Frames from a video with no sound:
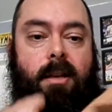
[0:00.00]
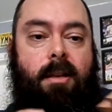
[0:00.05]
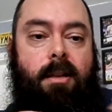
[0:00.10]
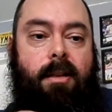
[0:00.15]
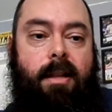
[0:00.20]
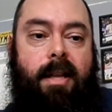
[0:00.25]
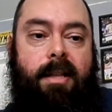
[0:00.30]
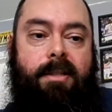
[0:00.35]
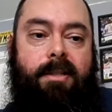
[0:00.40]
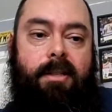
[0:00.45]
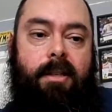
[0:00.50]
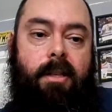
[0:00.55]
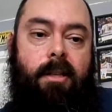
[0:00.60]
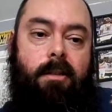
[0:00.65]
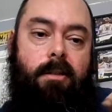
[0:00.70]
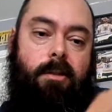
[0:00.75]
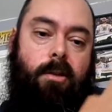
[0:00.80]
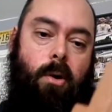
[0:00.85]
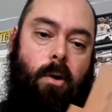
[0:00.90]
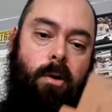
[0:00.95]
that's
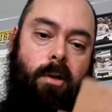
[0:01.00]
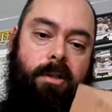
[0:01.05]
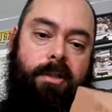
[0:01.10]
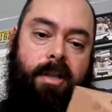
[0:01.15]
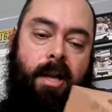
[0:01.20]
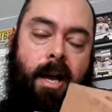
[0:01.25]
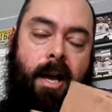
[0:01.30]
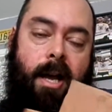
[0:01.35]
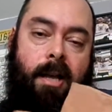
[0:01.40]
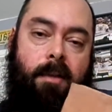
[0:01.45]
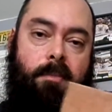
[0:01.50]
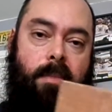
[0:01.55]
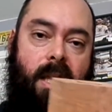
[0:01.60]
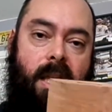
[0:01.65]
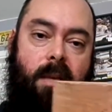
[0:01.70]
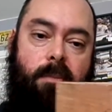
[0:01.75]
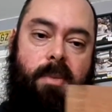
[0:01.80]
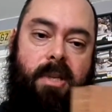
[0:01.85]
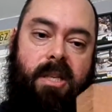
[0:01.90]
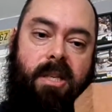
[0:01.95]
it. Total time
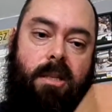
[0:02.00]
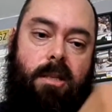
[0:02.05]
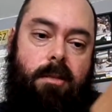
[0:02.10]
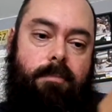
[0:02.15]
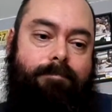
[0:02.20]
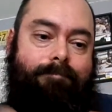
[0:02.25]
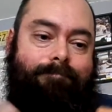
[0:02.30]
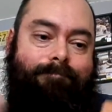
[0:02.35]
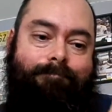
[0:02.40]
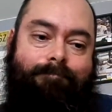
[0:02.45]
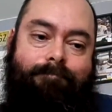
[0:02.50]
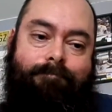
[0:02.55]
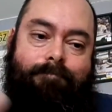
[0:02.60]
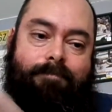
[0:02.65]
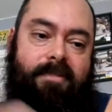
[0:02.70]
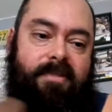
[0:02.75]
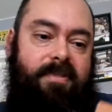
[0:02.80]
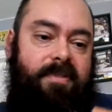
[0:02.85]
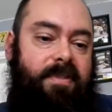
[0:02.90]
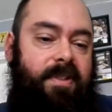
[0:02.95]
maybe
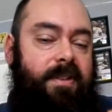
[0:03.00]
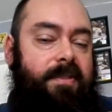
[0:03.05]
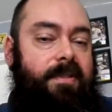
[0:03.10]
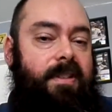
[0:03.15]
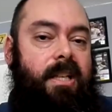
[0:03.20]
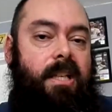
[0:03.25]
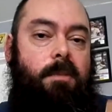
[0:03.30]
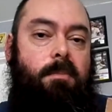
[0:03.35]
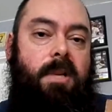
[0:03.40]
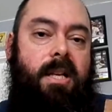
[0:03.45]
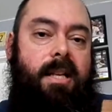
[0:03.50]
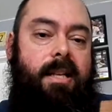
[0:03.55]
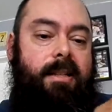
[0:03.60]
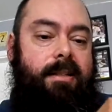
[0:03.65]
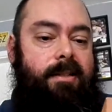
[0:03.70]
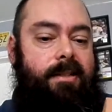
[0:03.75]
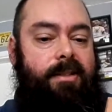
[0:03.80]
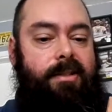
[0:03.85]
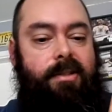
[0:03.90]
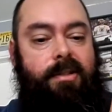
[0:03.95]
15
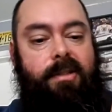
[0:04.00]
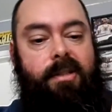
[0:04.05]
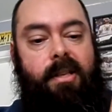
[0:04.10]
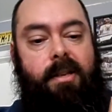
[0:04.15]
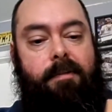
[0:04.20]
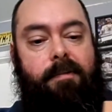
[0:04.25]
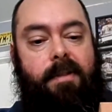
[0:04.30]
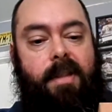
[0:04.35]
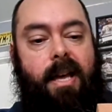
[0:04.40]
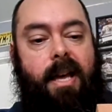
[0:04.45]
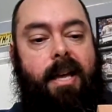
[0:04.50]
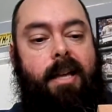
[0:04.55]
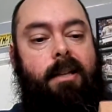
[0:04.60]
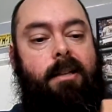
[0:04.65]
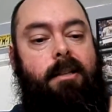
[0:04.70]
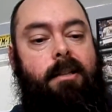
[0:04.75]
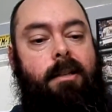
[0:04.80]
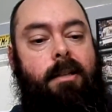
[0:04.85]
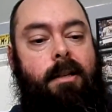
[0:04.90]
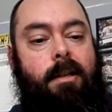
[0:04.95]
minutes, if that.
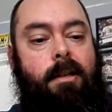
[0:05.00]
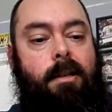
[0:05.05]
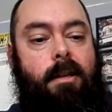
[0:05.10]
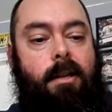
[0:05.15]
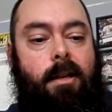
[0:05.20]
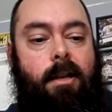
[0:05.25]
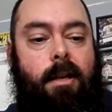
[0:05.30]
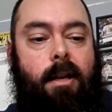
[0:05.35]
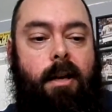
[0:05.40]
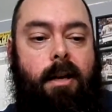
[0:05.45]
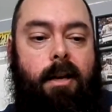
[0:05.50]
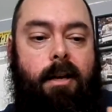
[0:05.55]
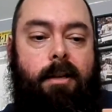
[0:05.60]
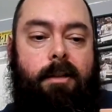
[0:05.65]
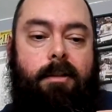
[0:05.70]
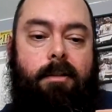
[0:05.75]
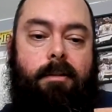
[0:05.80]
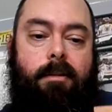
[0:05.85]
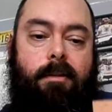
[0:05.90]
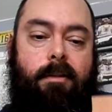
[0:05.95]
Uh,
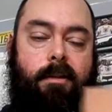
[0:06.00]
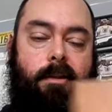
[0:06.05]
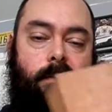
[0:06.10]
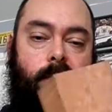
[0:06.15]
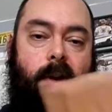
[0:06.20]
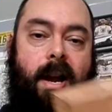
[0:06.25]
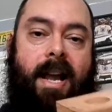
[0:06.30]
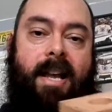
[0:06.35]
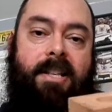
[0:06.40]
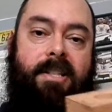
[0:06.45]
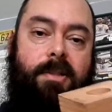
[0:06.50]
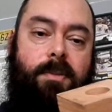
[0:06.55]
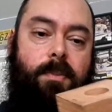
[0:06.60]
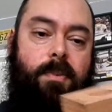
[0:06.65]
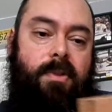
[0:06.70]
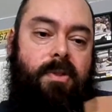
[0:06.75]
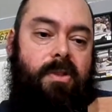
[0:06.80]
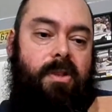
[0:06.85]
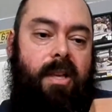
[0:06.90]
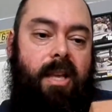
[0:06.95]
the
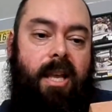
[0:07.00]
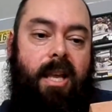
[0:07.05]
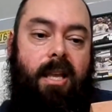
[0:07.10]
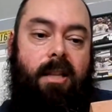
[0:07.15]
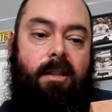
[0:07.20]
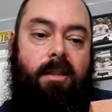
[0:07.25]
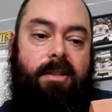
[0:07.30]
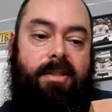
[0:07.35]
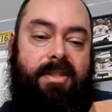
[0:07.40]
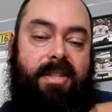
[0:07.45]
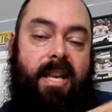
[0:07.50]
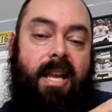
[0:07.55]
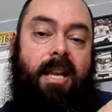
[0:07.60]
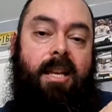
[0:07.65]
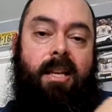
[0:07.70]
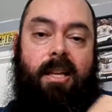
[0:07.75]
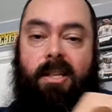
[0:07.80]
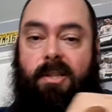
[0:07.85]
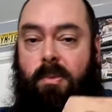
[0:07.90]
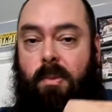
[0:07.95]
rasps and the
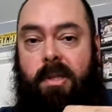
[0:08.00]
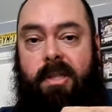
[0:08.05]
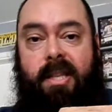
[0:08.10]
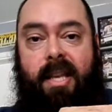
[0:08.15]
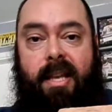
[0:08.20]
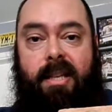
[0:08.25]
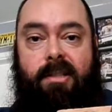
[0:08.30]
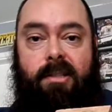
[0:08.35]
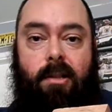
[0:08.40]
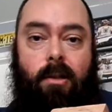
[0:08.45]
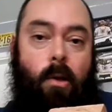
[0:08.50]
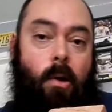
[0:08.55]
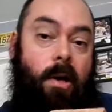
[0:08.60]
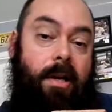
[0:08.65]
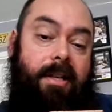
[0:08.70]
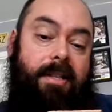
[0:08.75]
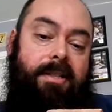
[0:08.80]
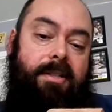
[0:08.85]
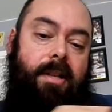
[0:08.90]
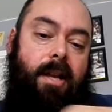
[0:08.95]
sanding is what takes the
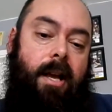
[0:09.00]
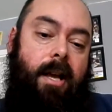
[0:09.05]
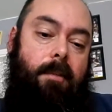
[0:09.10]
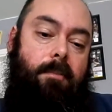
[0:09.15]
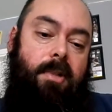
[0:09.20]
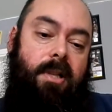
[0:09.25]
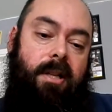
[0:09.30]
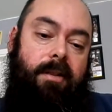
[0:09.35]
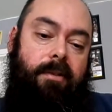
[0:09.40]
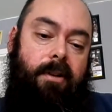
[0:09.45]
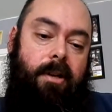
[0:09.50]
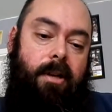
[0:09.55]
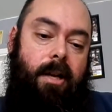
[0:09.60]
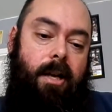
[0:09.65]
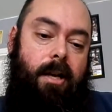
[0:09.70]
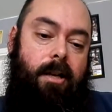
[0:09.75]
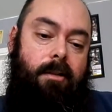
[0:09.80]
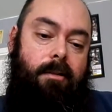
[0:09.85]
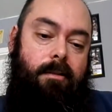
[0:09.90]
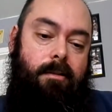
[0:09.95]
longest time, believe it or
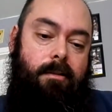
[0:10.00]
not.